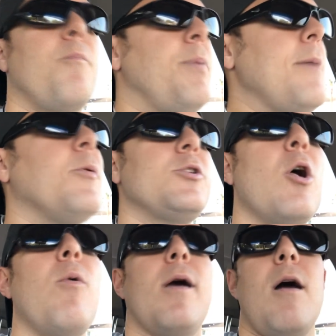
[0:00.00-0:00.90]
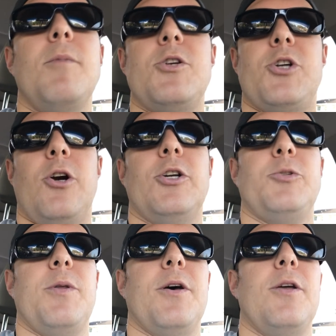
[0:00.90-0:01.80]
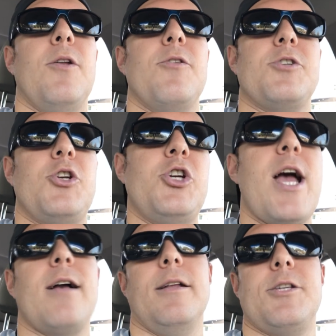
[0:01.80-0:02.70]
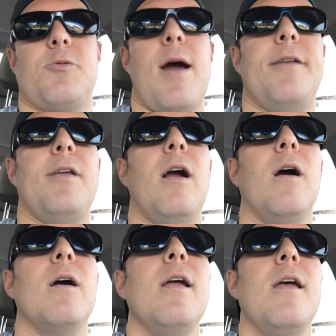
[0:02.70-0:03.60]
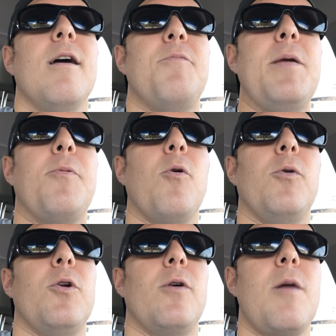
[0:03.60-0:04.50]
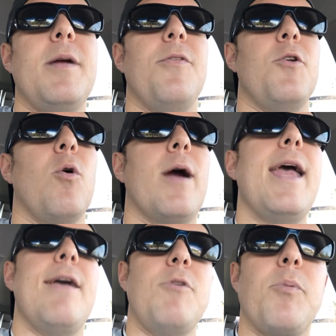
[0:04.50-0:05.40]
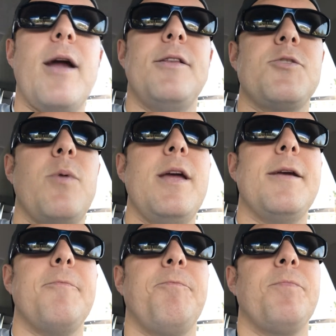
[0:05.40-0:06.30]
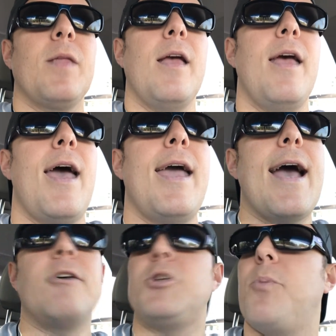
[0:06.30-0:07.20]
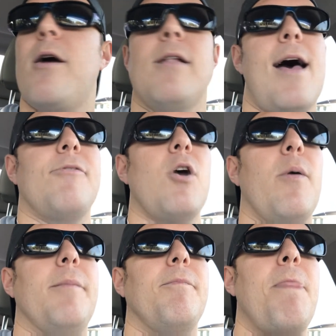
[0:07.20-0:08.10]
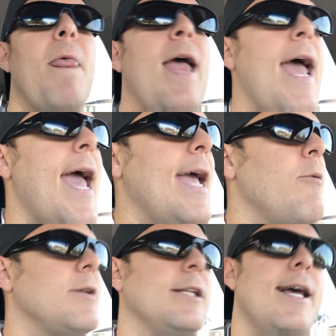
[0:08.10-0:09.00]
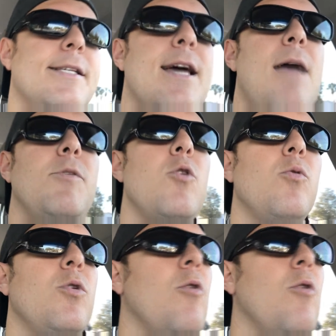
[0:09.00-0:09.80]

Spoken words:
People don't come to church with a, you know, there's a checklist right there of people, you know, coming in the door. Hey, have you prayed this week? Hey, how's your prayer life going? Hey, when's the last time you